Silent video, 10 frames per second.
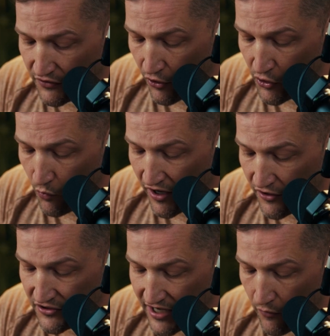of all, you want to
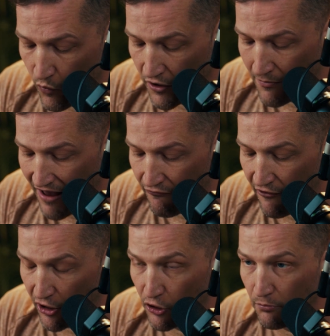understand, what are my
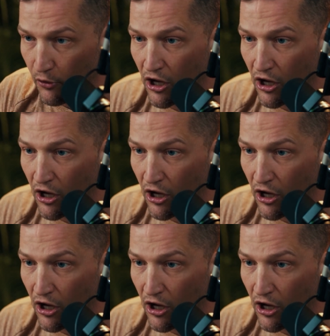variable